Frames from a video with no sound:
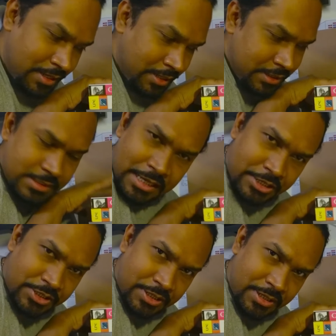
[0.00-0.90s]
This
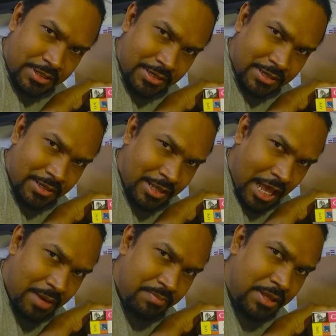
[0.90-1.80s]
collection
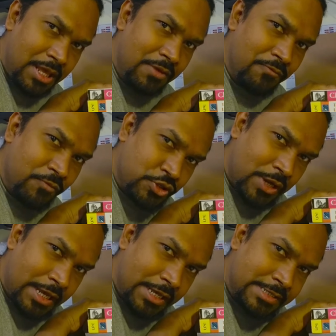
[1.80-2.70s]
can be
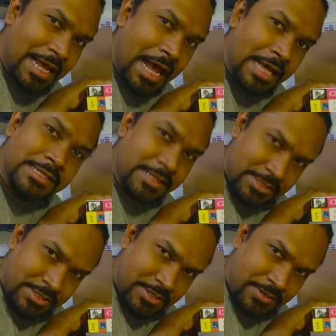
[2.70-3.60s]
visualized as a list.